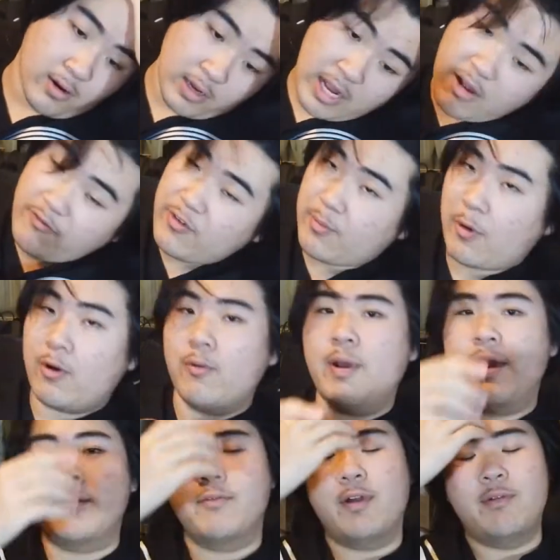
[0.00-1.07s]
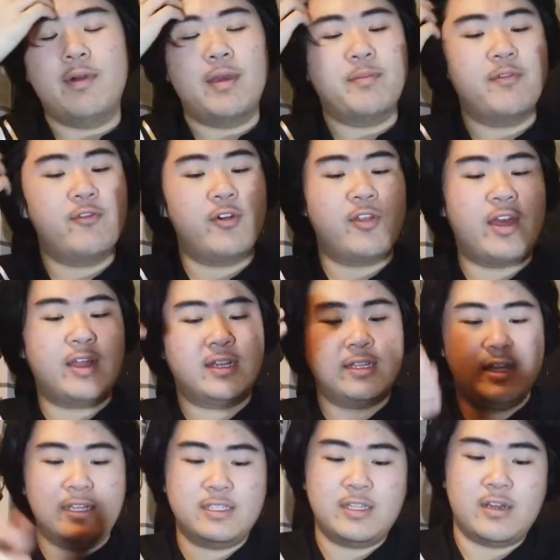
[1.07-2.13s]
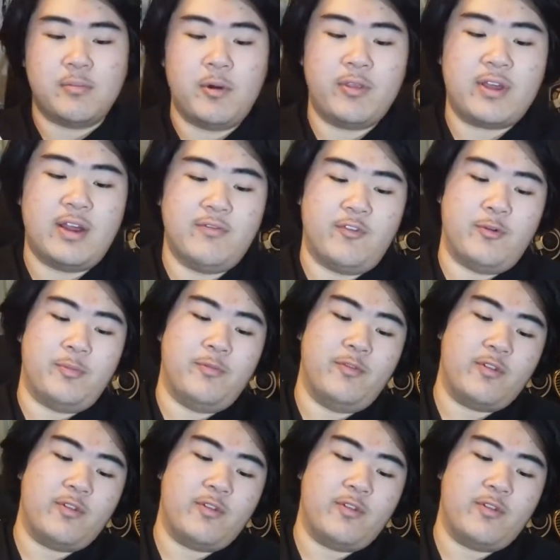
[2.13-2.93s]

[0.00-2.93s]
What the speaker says: Comfortable. Wait. Before that, let's talk about comfortable.